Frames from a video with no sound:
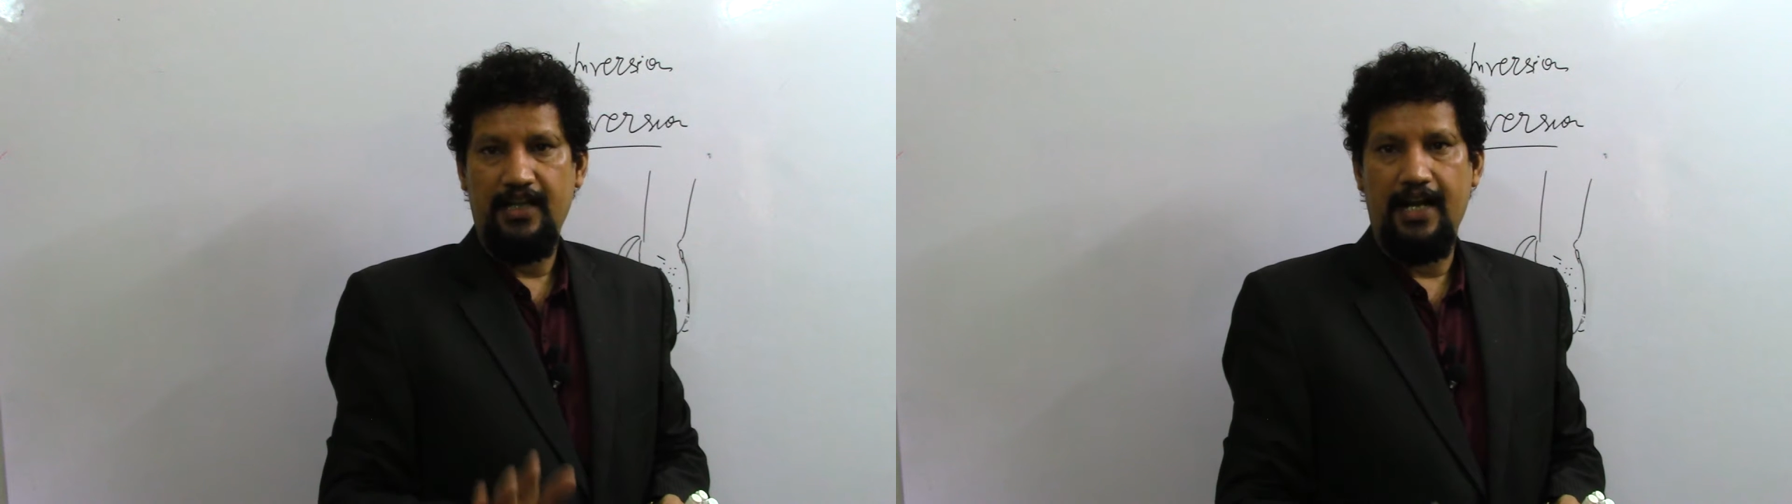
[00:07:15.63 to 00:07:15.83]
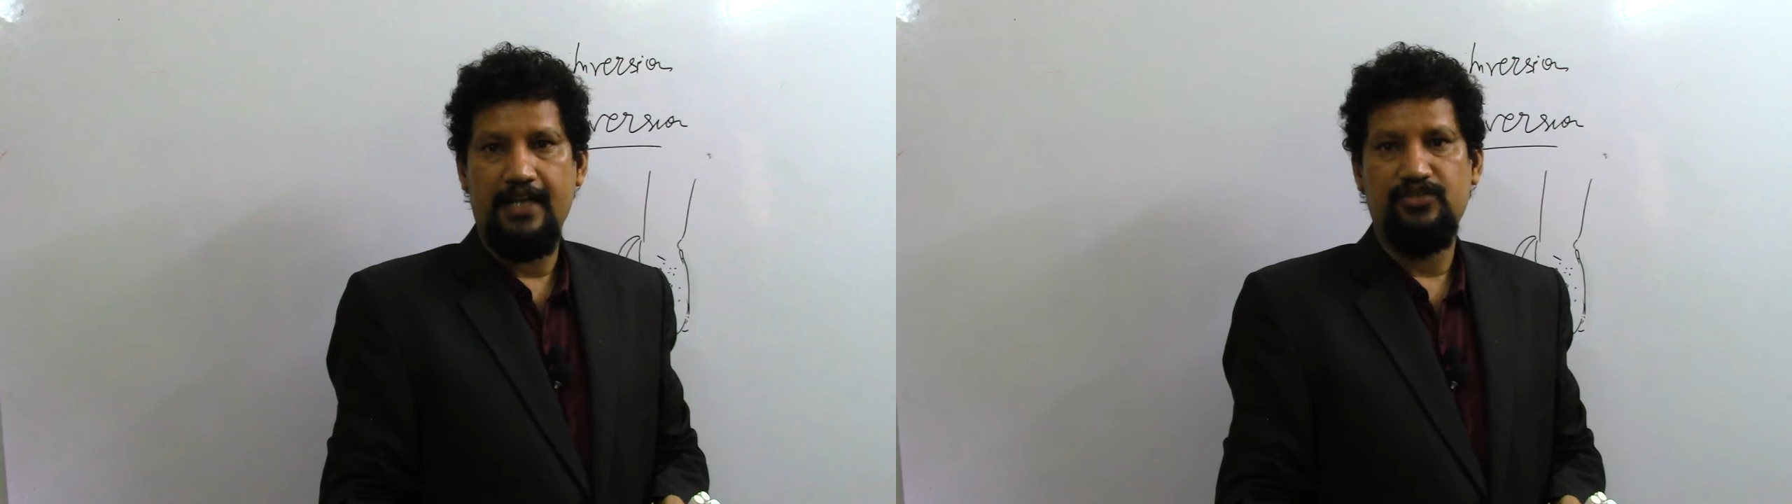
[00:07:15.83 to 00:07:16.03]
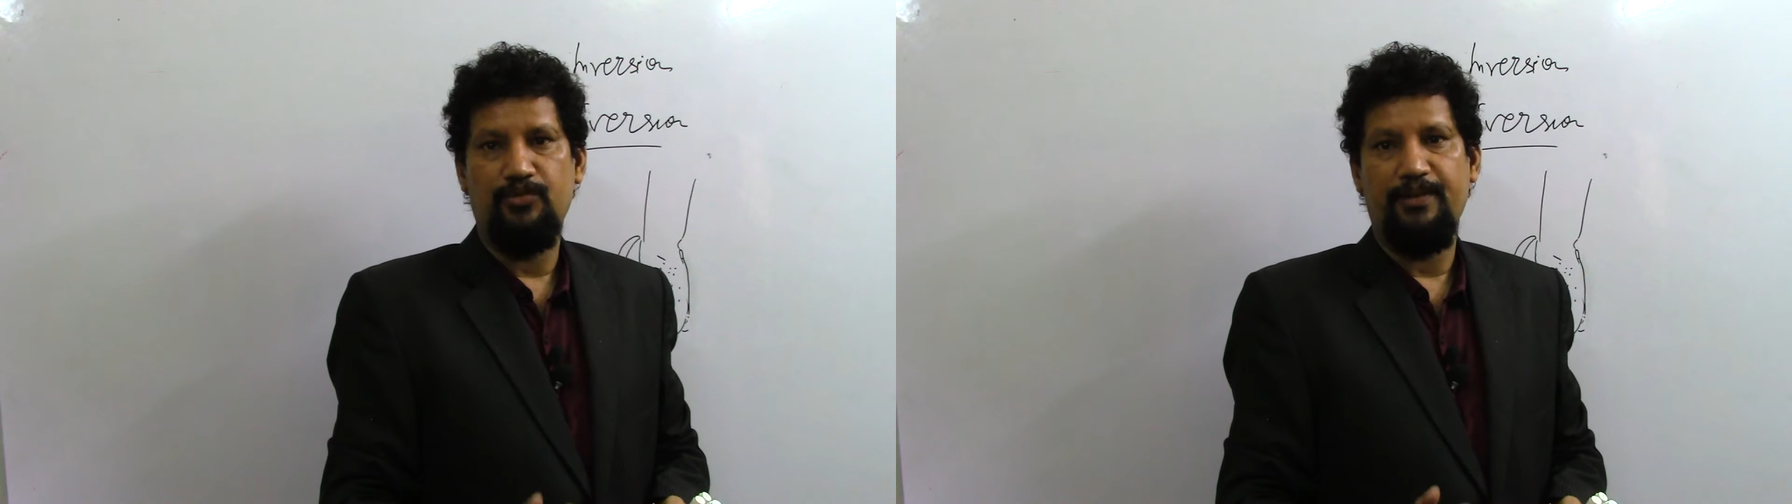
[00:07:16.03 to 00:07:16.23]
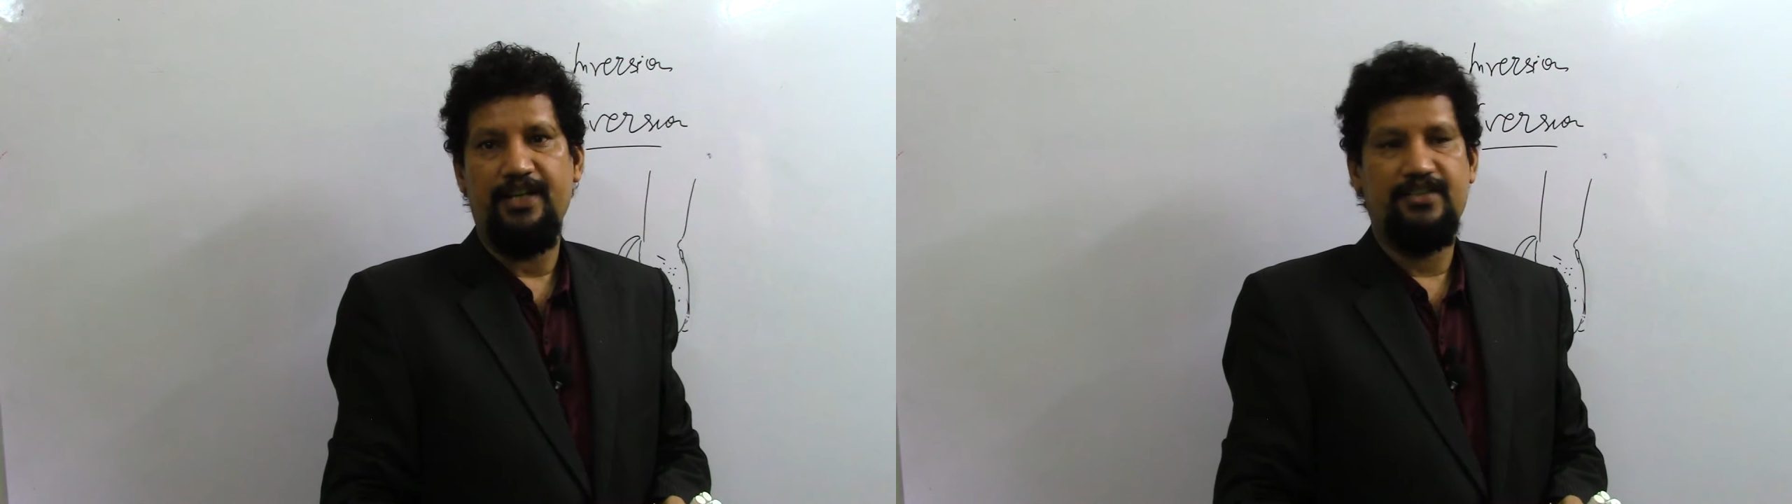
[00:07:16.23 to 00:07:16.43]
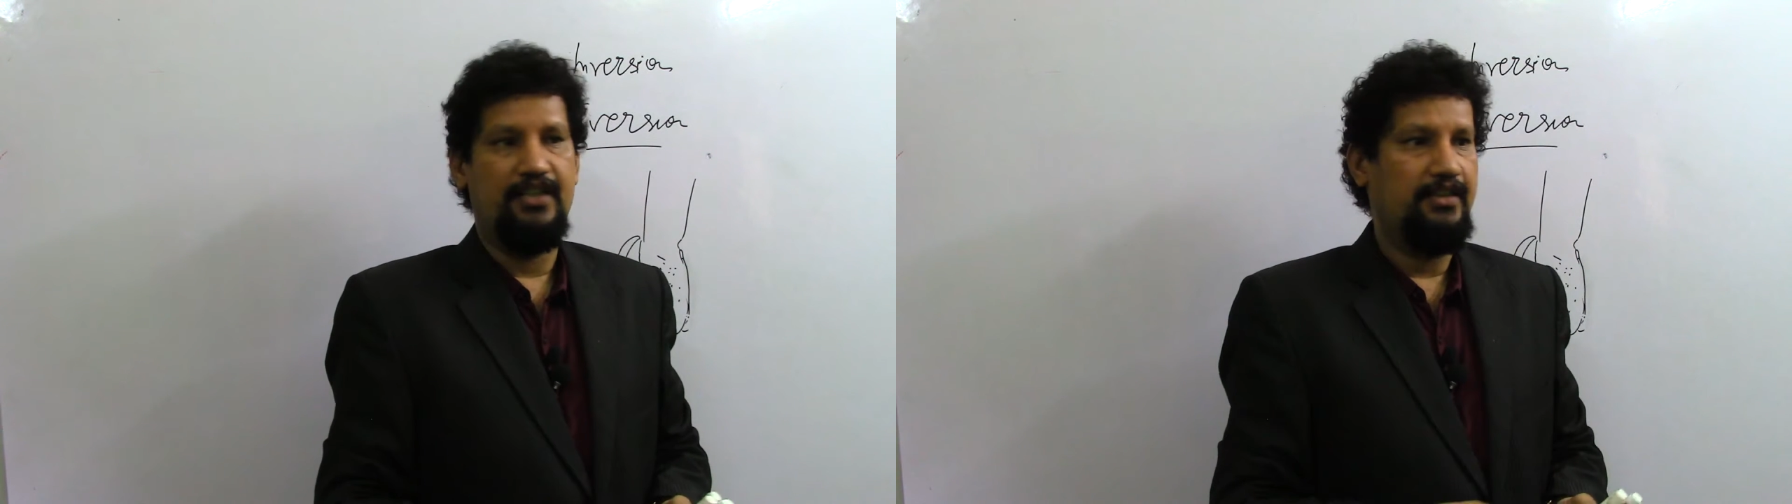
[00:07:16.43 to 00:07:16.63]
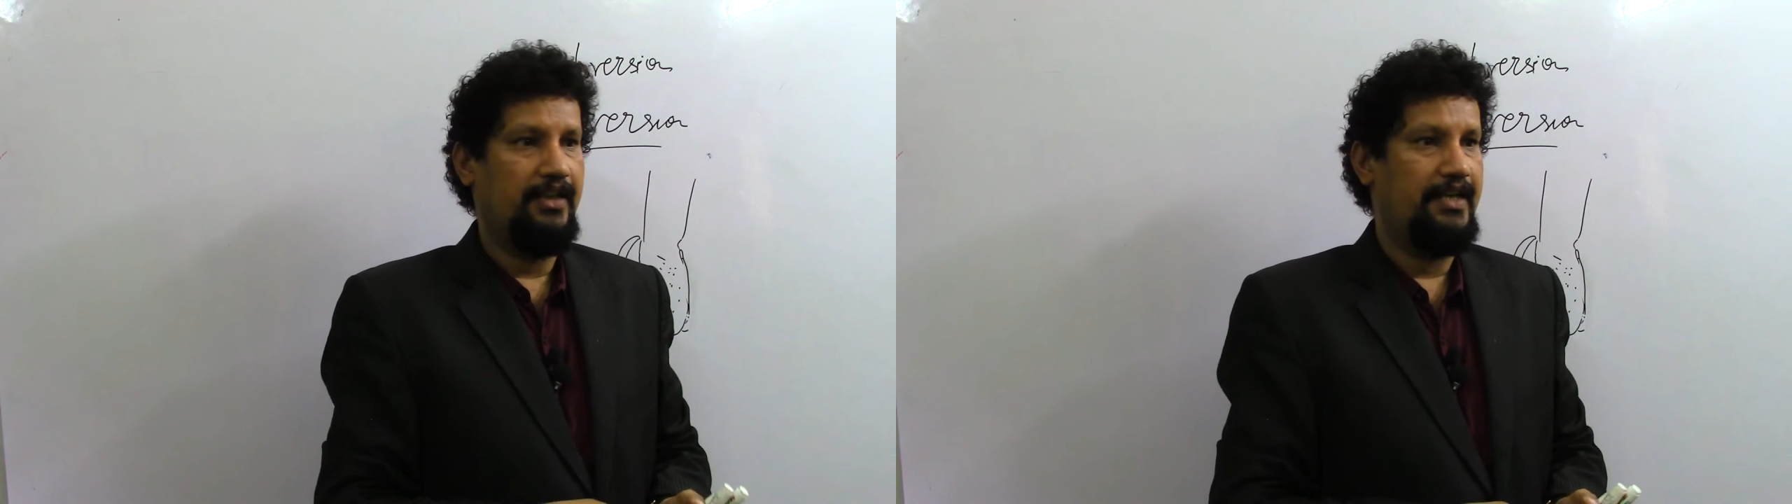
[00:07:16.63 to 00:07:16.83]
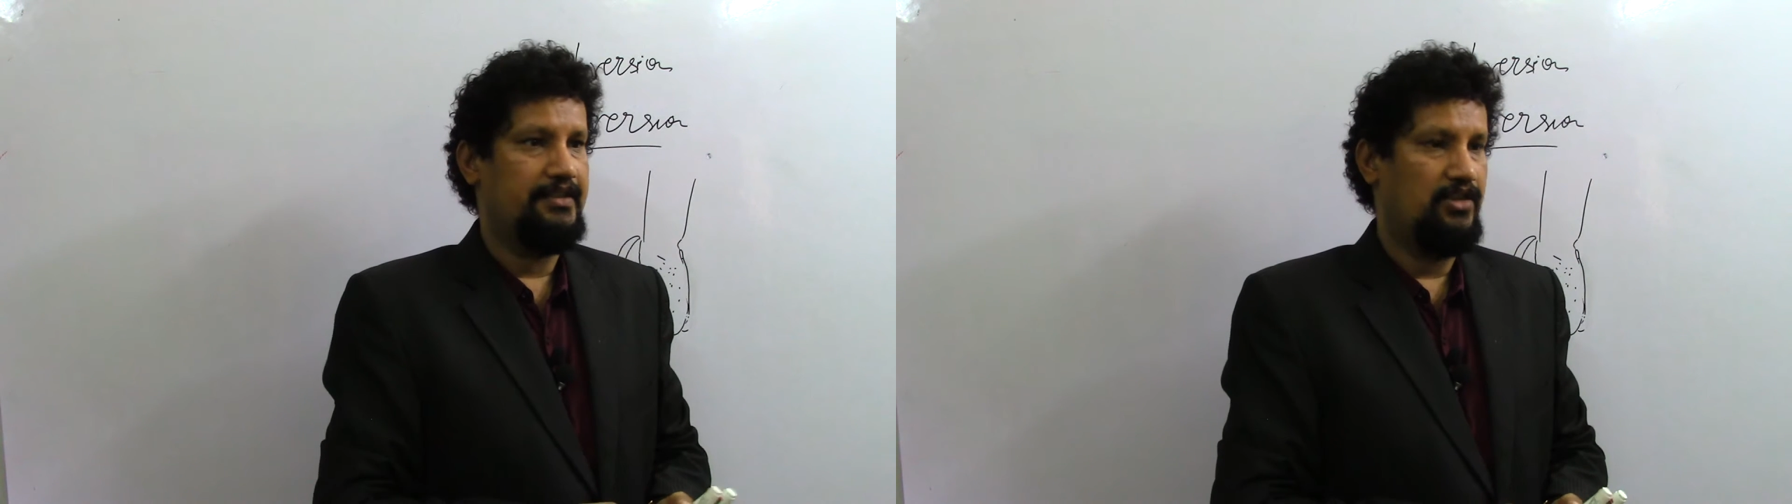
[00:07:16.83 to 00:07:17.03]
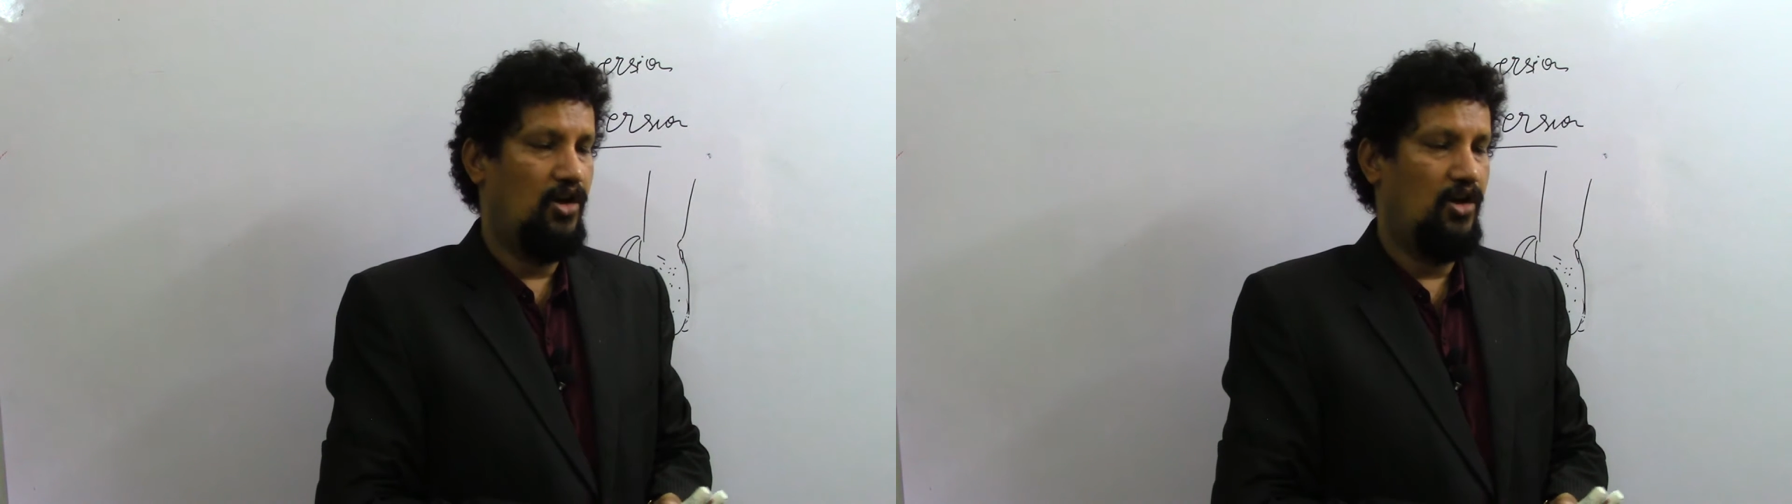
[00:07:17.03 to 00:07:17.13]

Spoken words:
and supination is